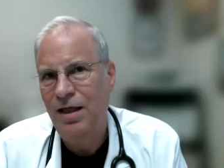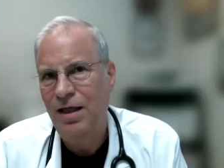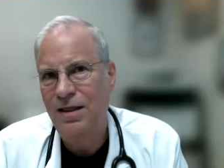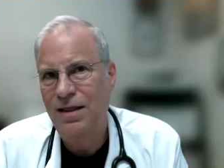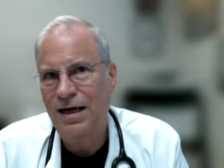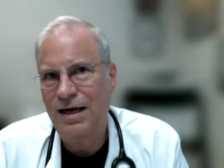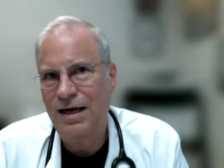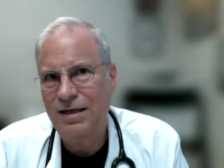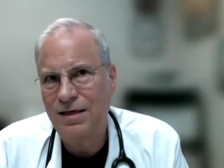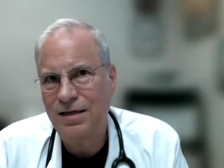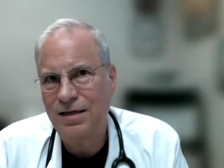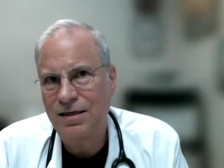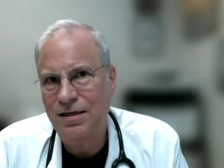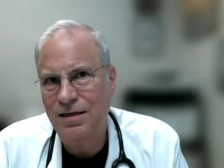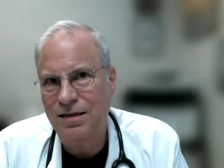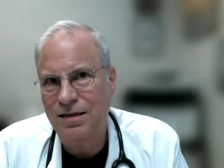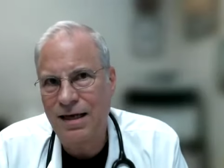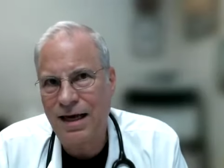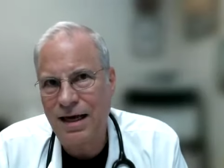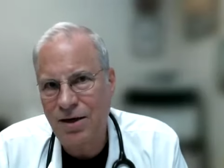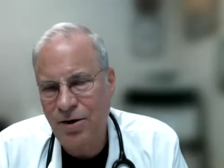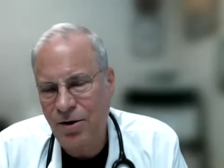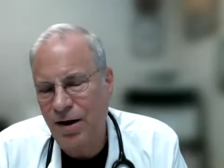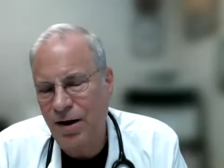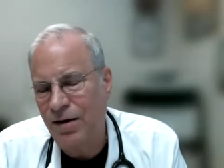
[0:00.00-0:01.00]
That,
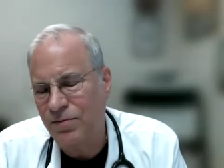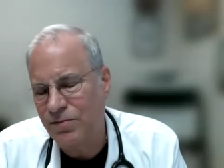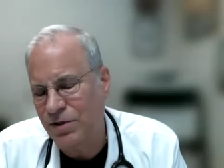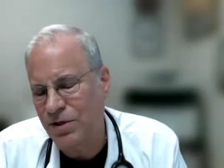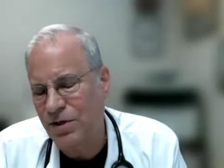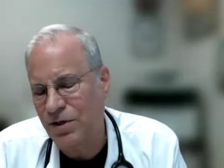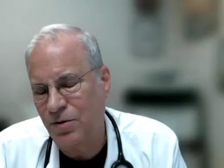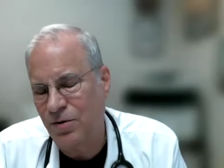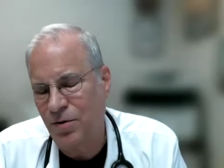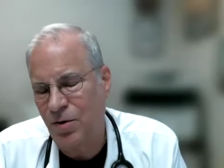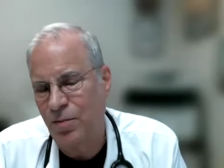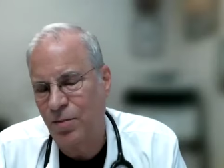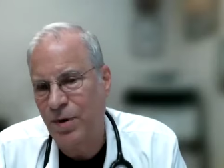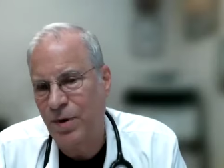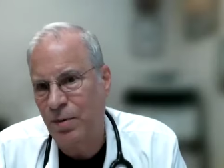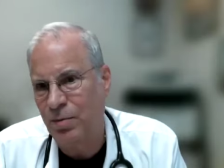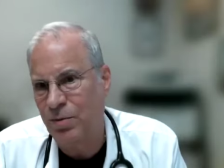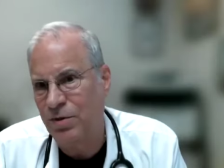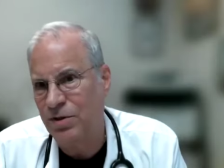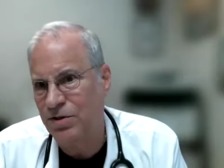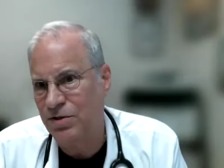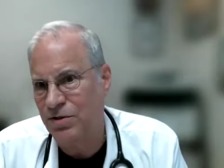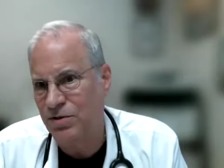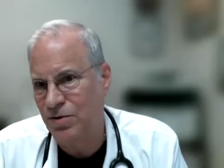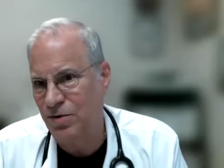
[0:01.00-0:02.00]
that you have to go to a
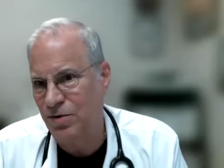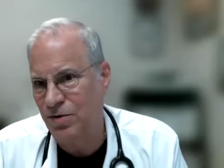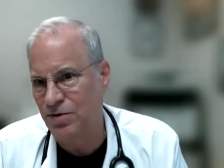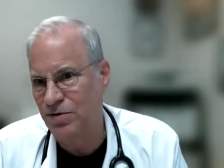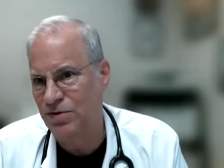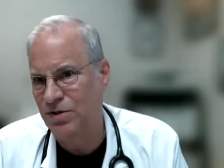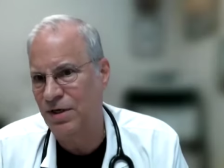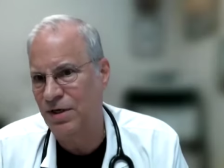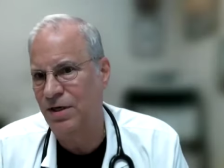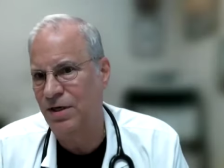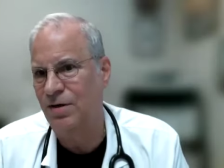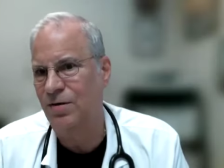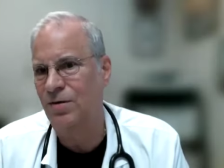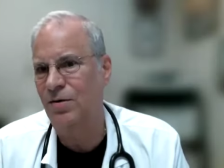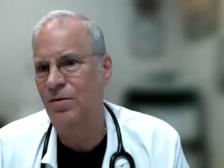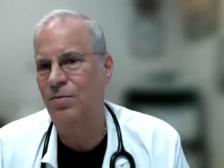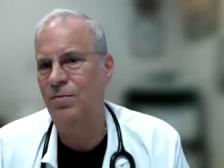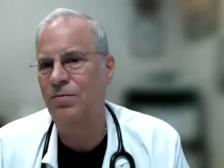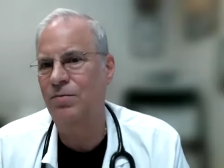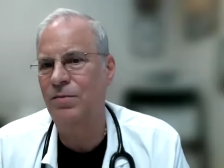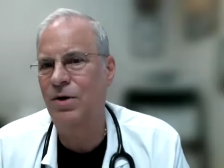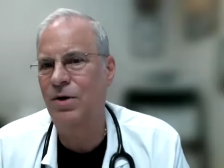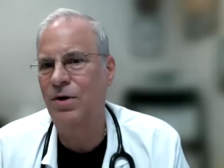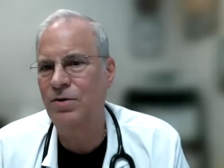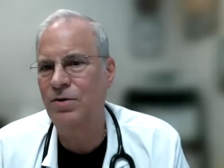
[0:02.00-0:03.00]
memory disorder center.
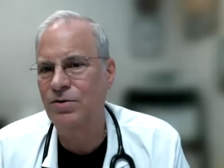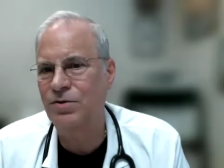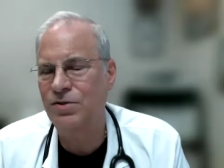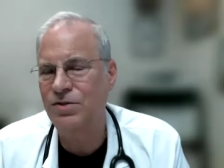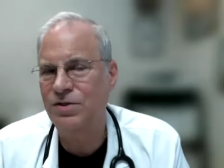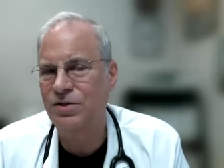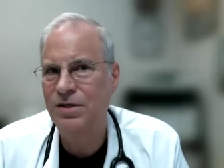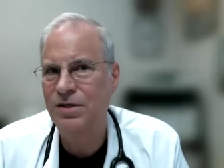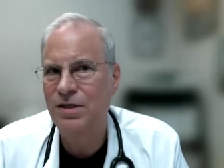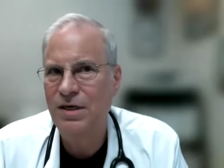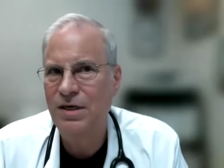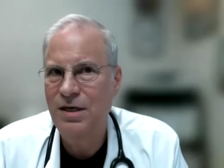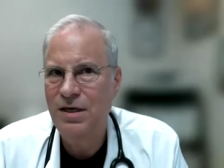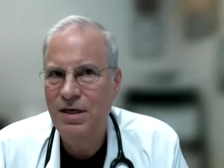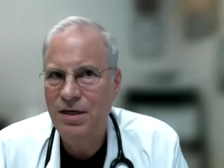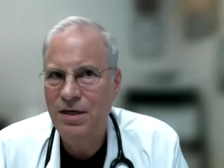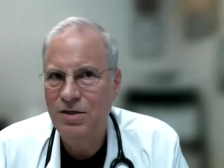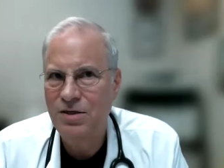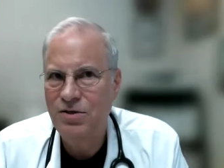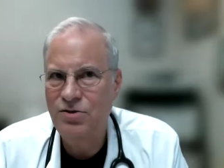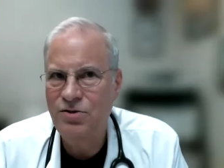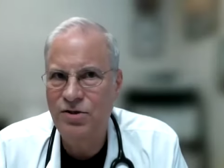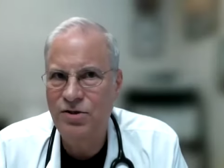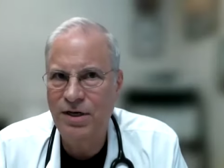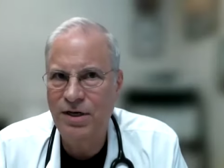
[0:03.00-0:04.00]
Most
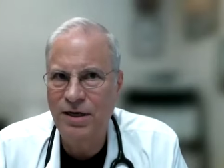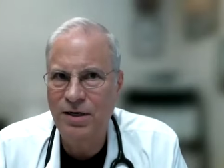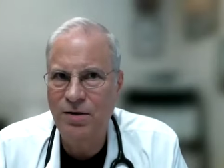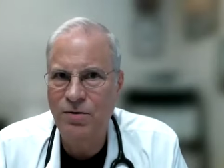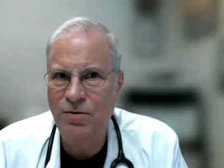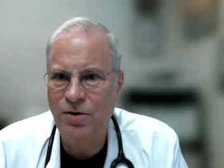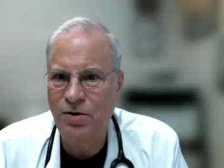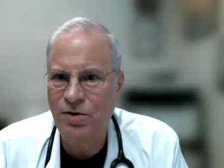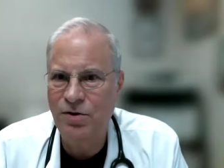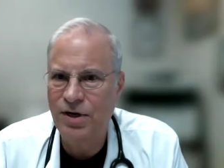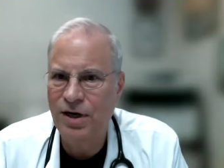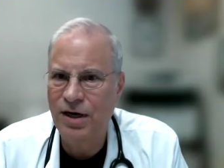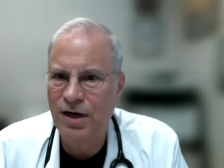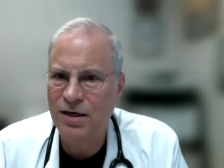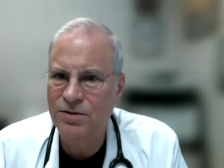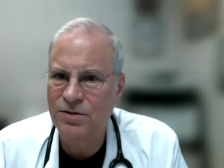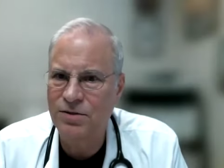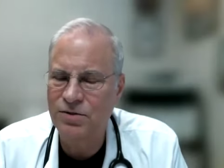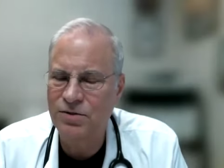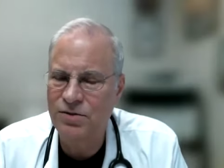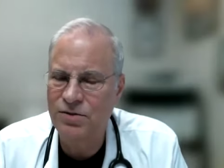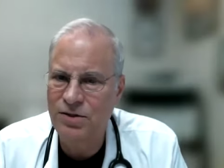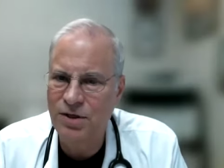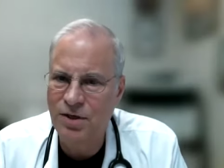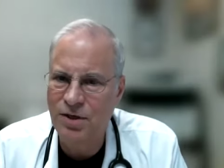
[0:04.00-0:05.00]
general
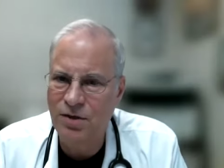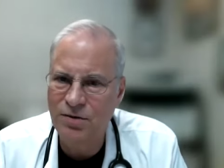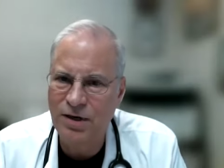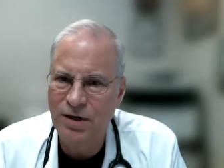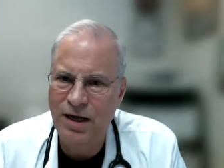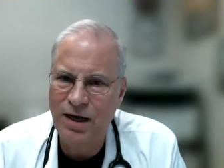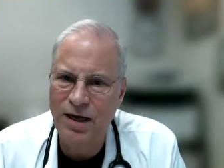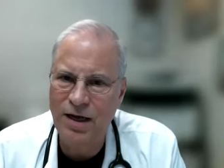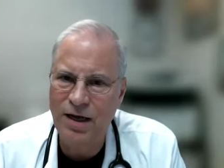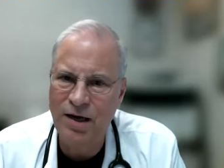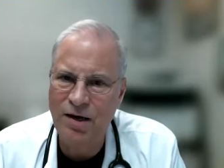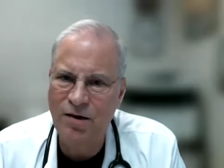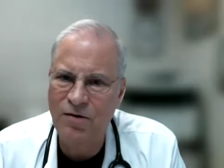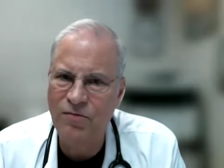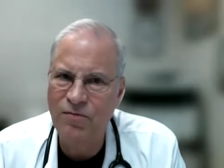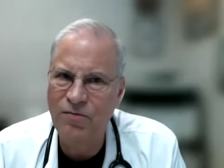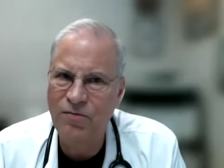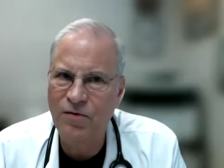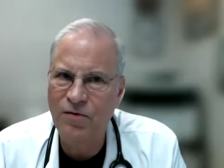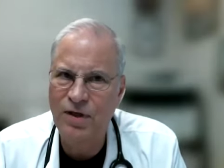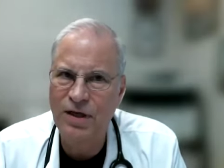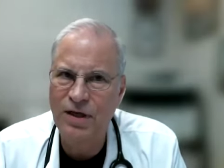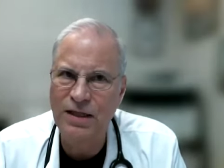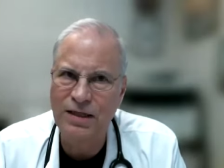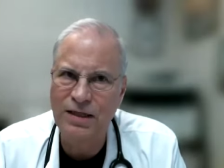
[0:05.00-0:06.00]
doctors don't have,
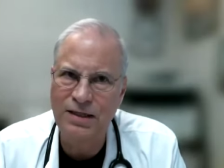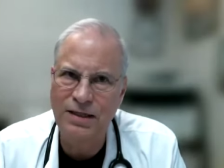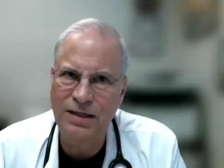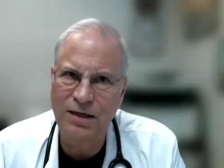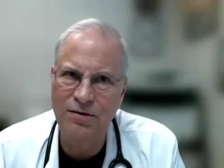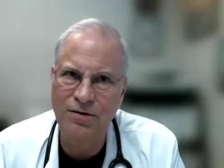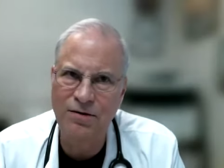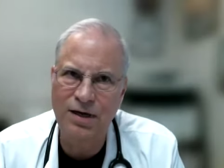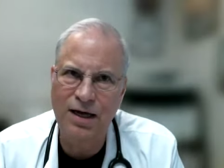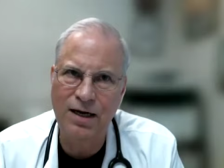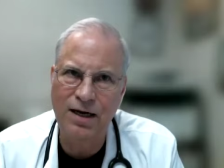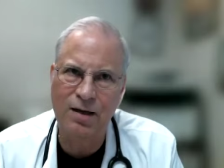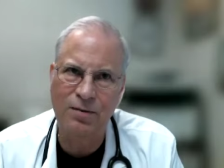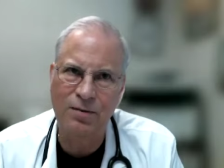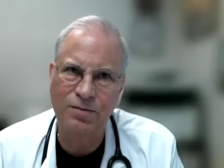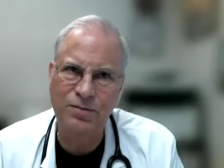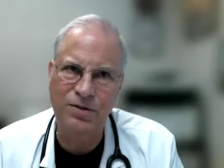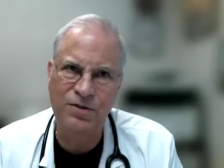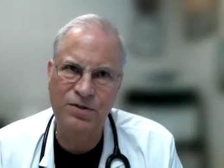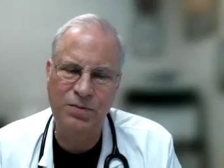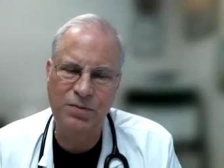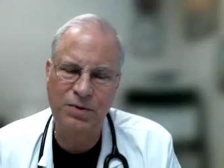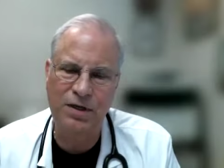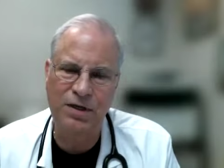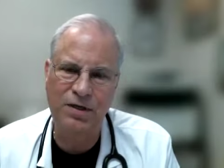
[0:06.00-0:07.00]
they're not up
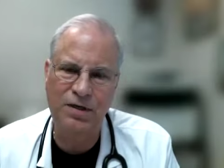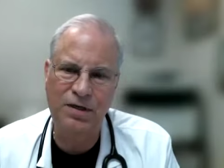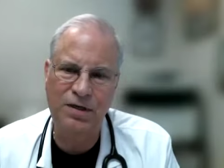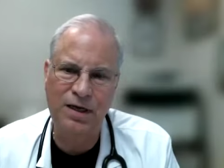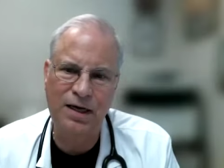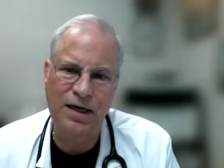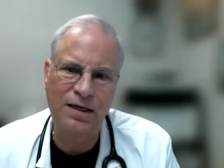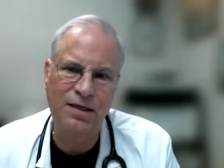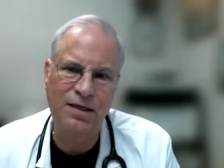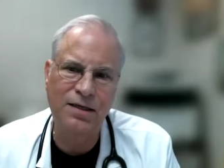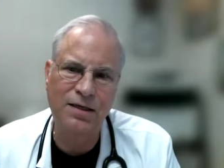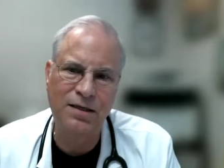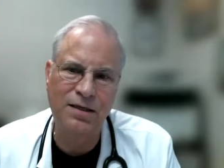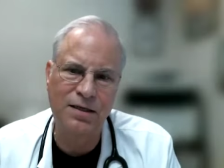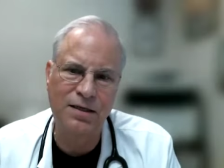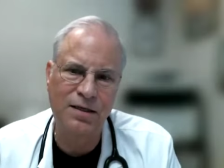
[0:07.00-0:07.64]
to speed yet.